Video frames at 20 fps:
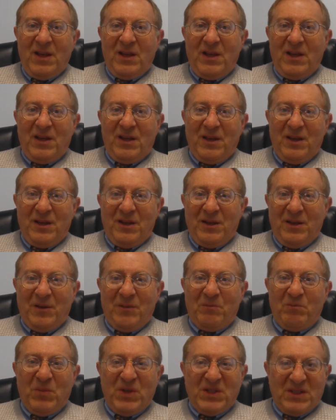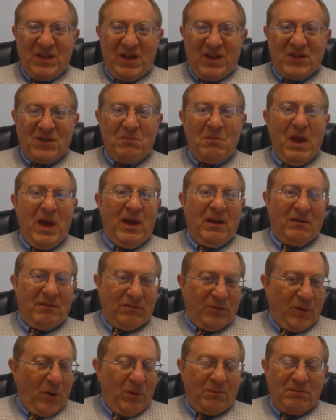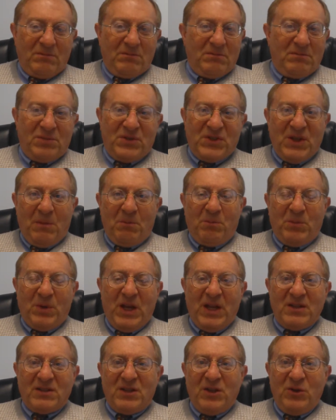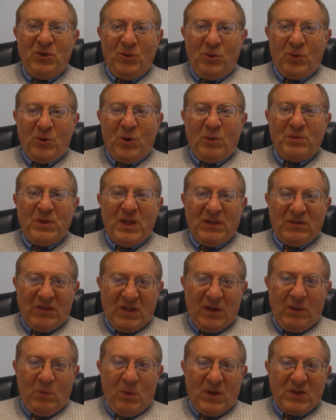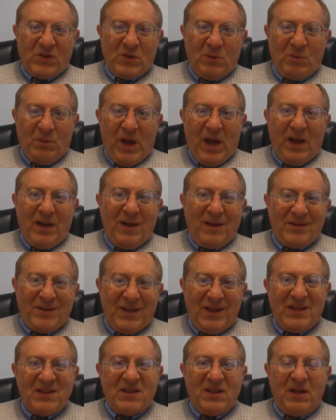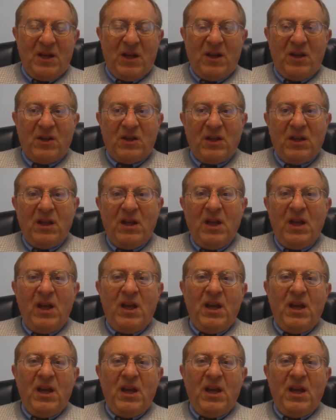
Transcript: businessman from some place in Europe that he wants to buy, and he's in a hurry.